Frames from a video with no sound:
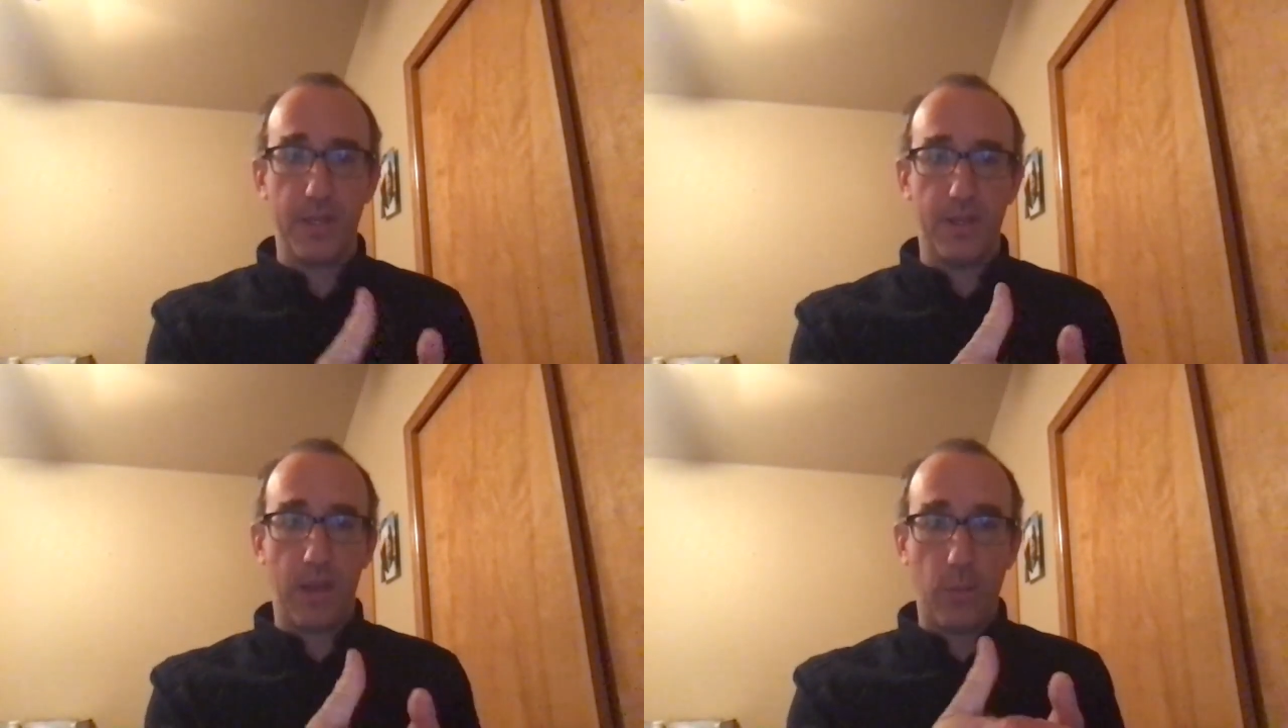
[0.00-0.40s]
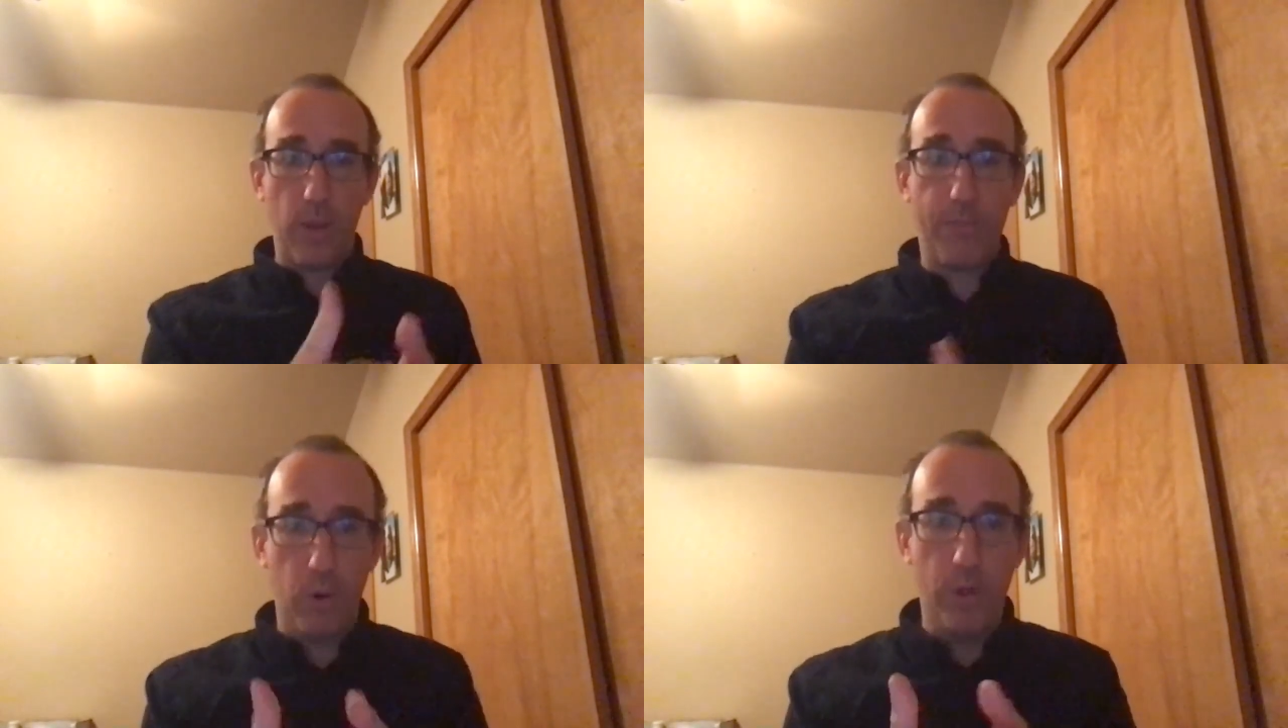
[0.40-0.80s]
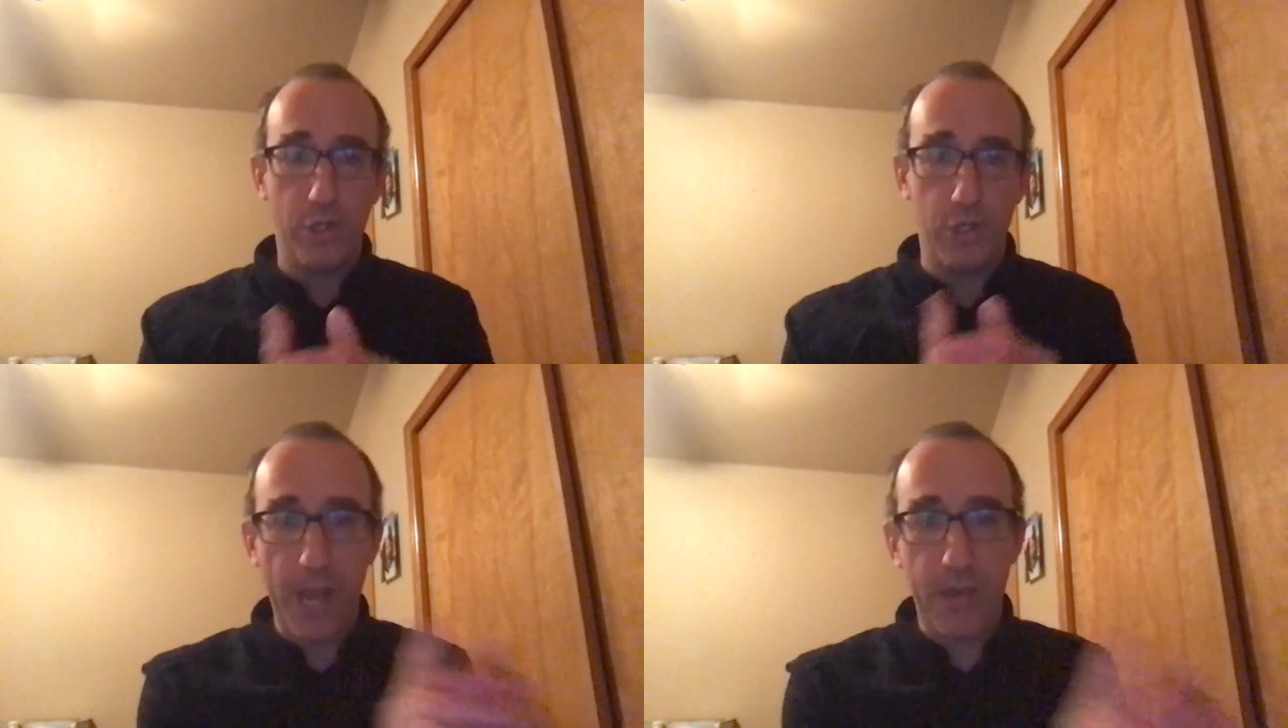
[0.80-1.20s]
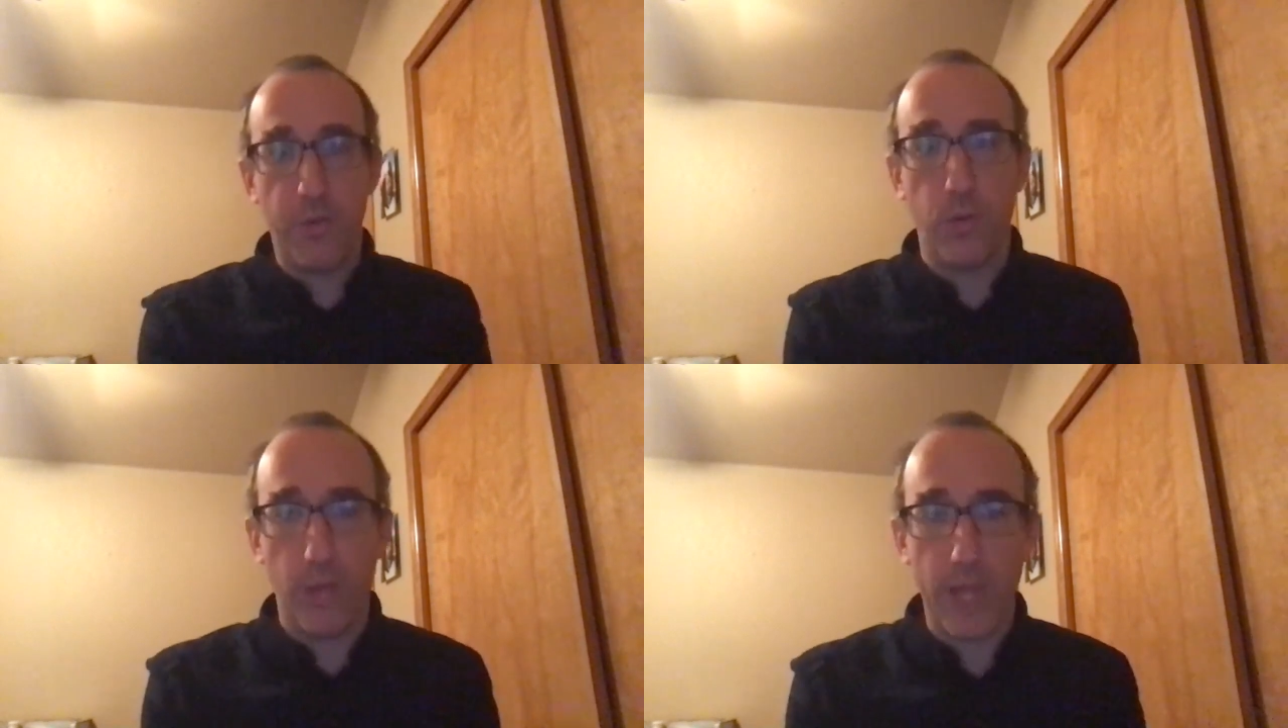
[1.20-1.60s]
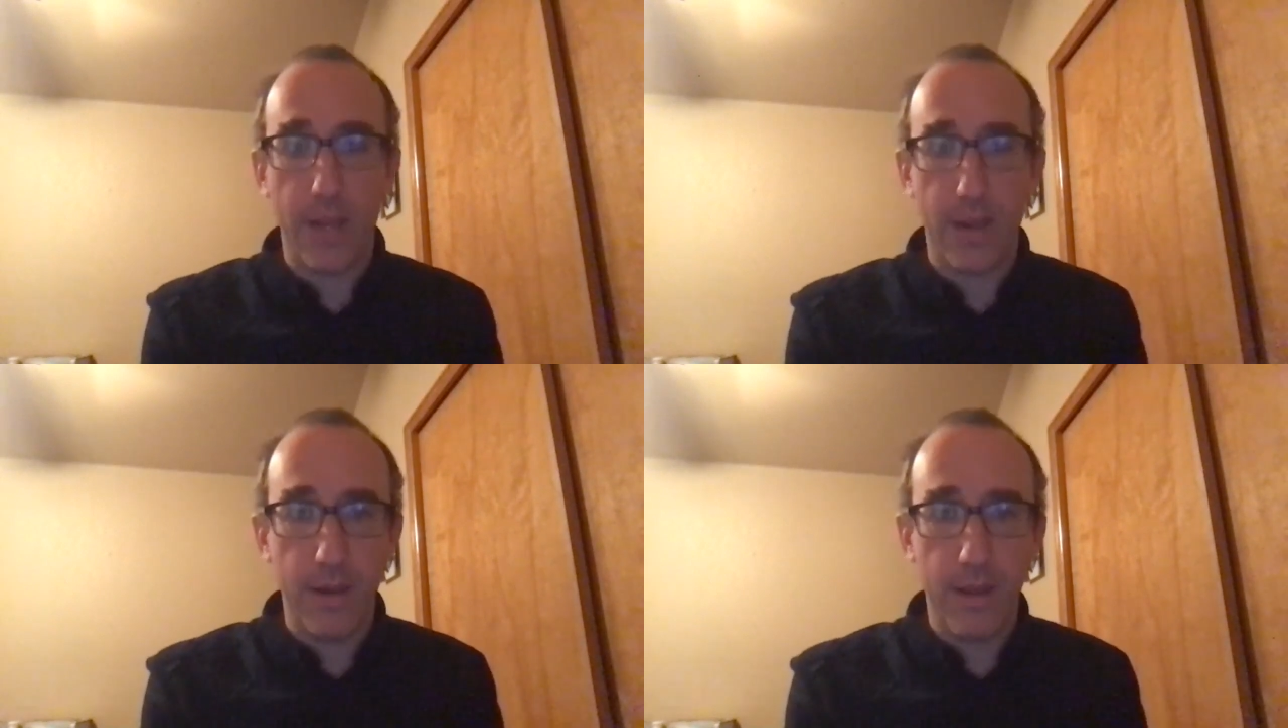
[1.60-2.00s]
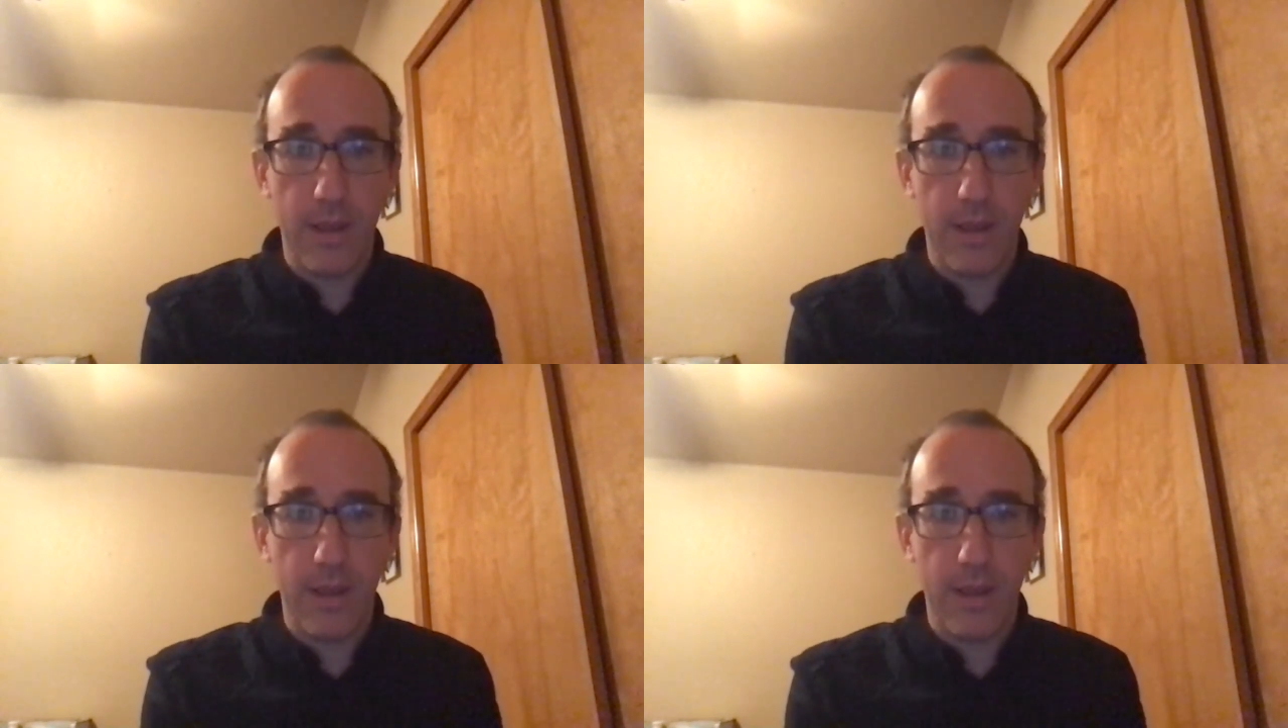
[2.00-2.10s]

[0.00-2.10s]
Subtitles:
that we put jet fuel in